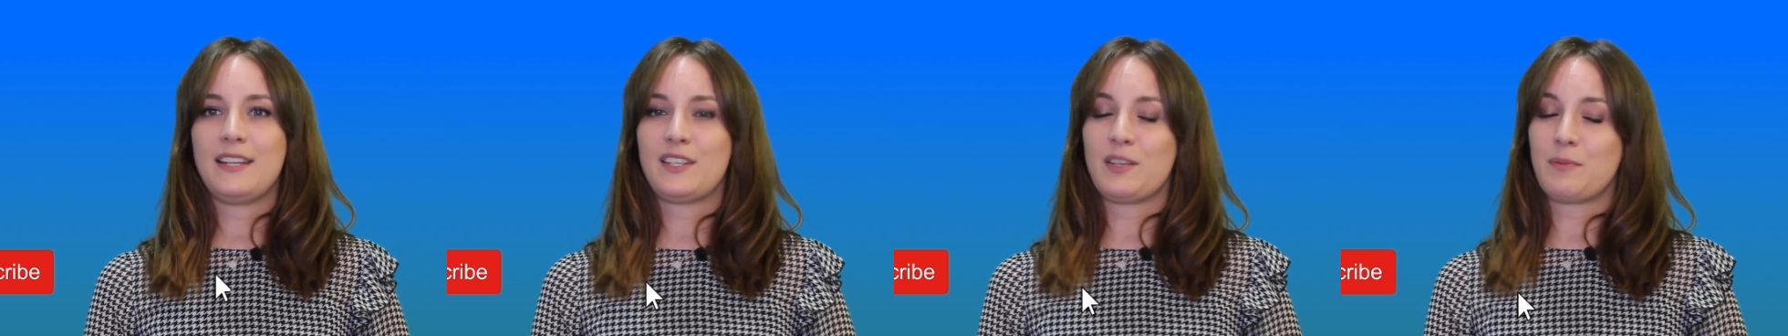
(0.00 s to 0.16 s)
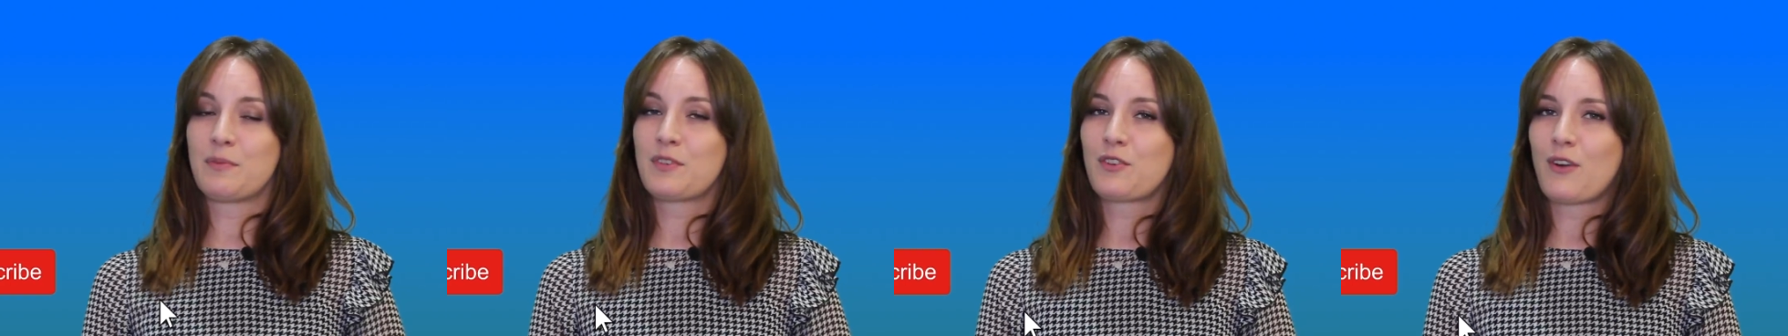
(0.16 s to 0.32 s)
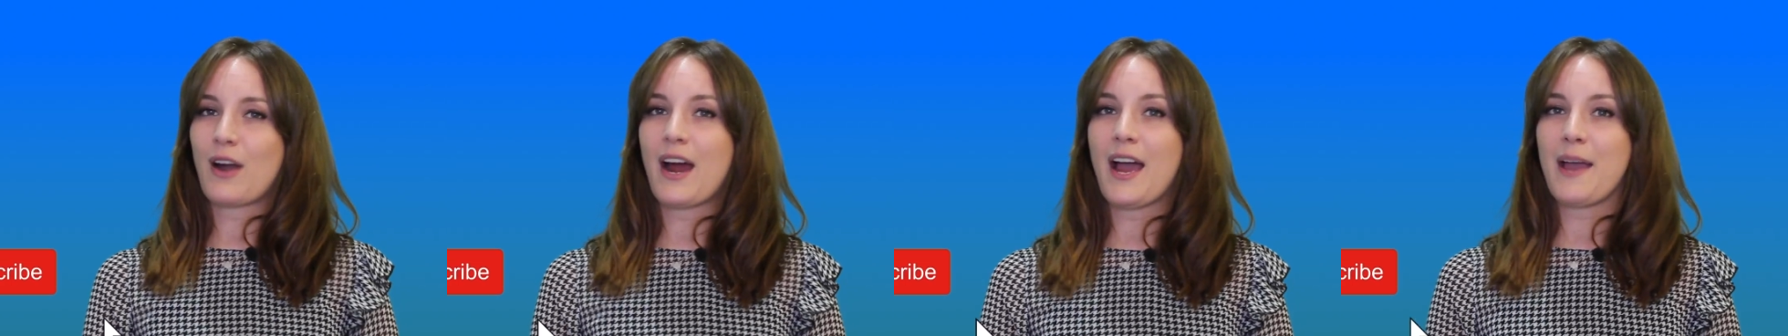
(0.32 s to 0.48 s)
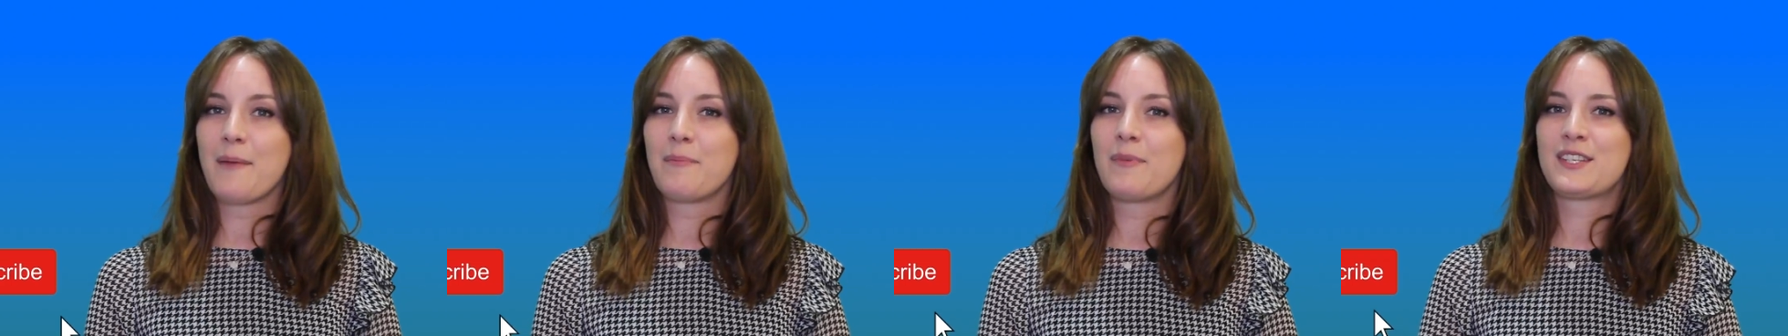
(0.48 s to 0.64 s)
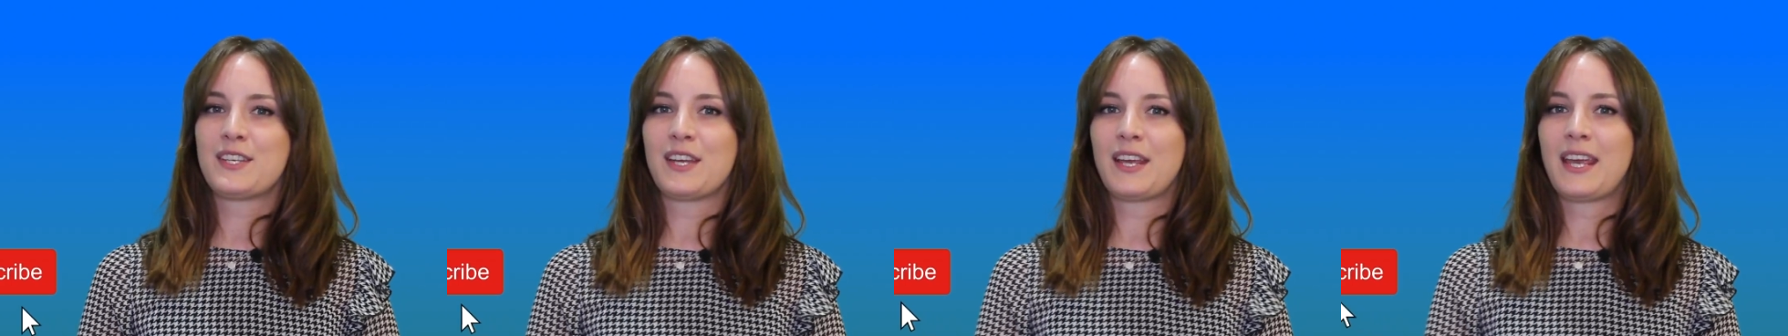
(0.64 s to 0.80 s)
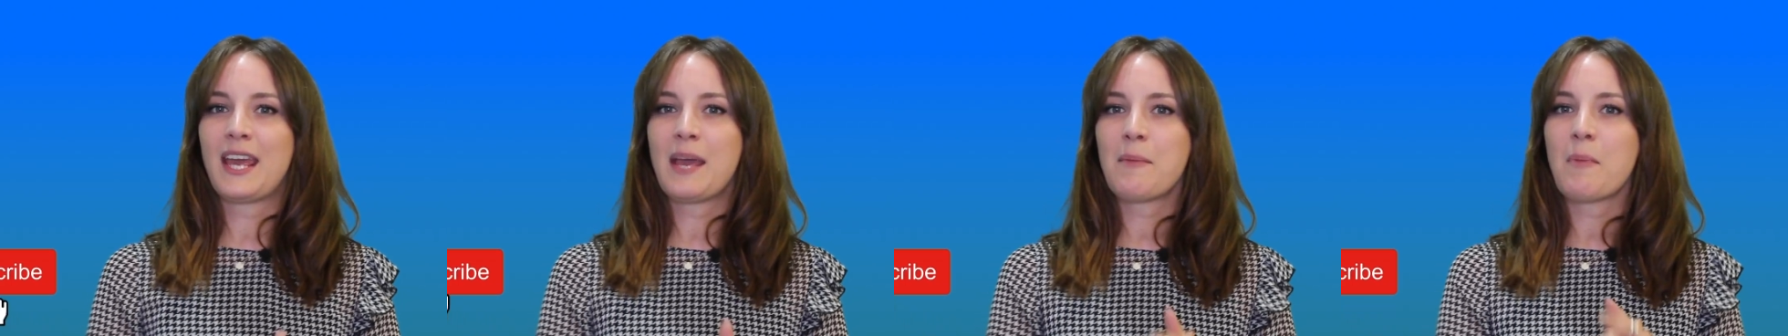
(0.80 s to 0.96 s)
and subscribe
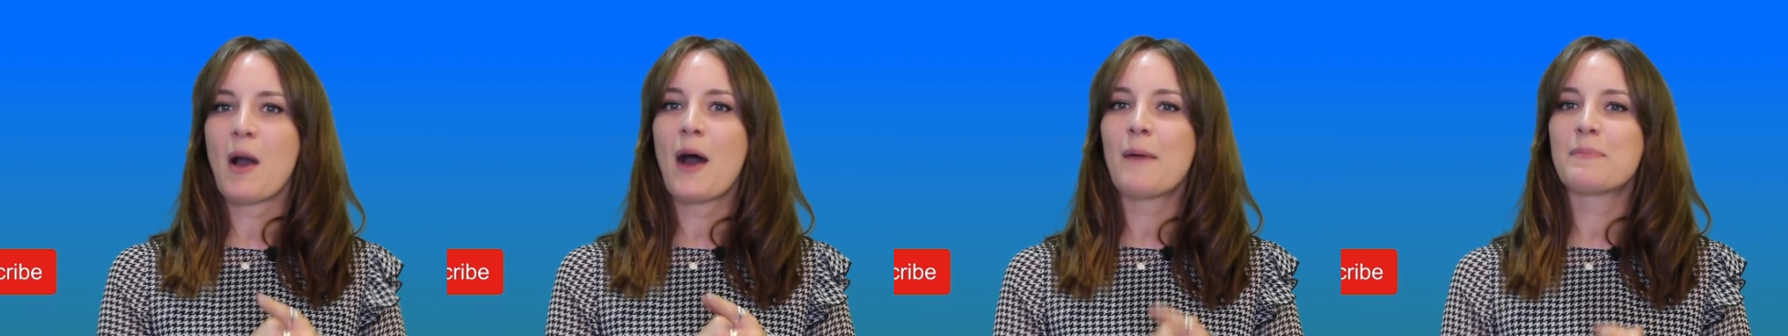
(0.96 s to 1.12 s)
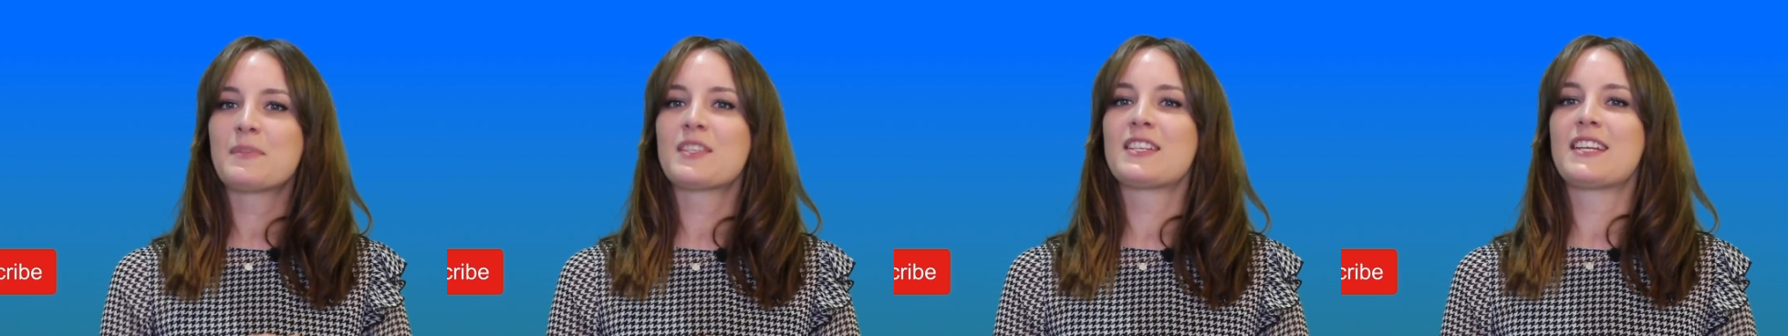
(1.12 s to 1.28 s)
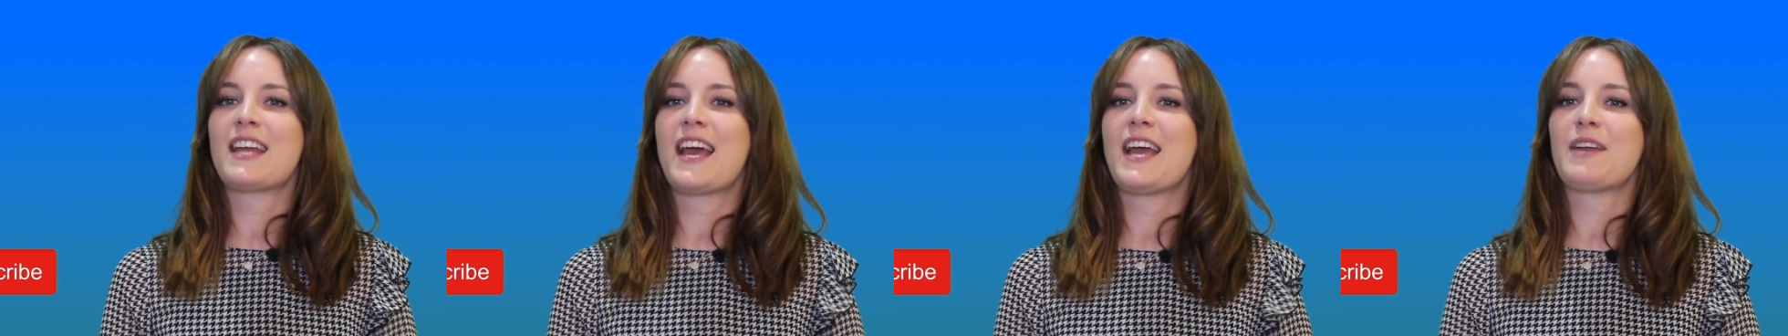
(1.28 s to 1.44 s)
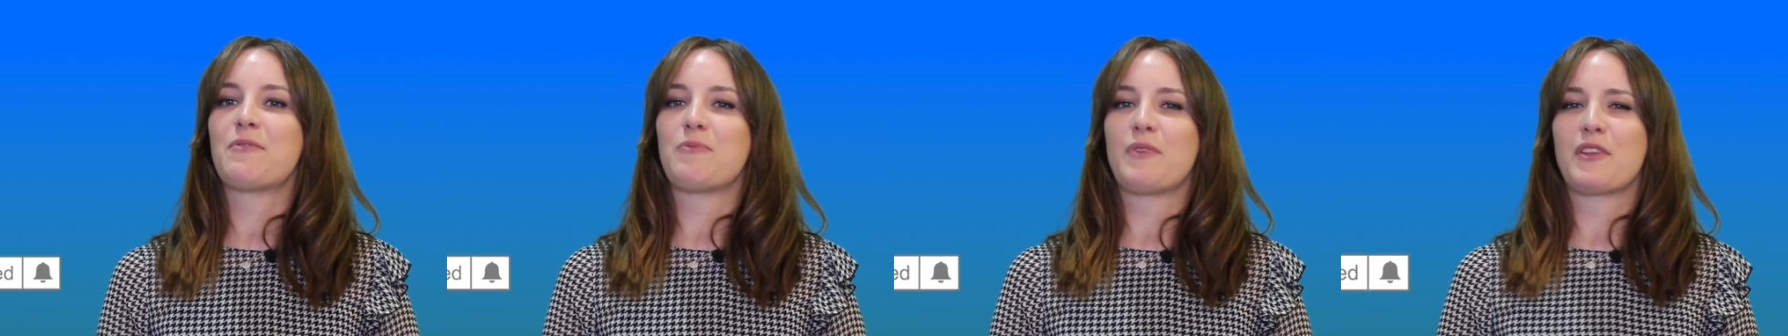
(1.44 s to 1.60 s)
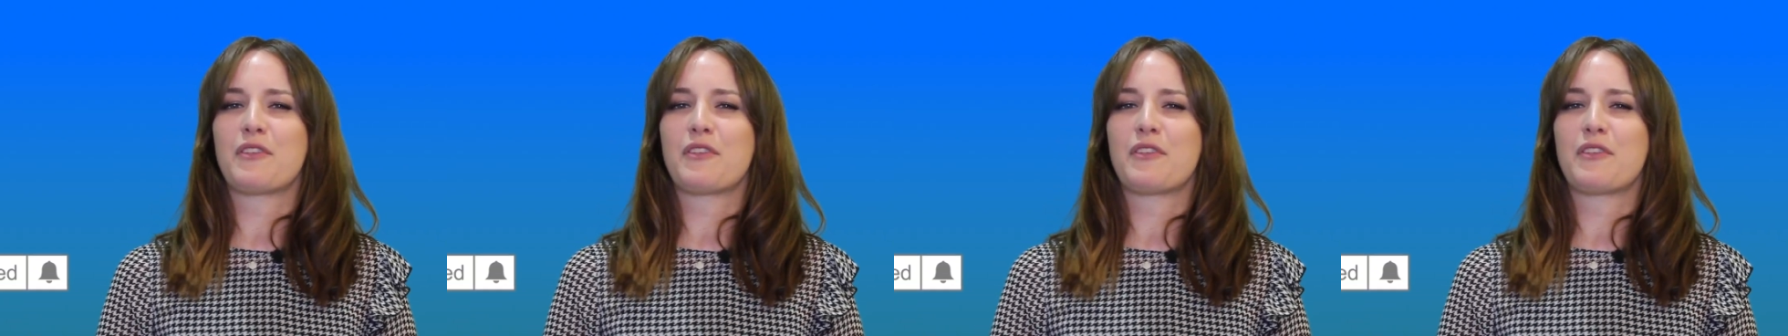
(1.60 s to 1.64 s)
to keep up to date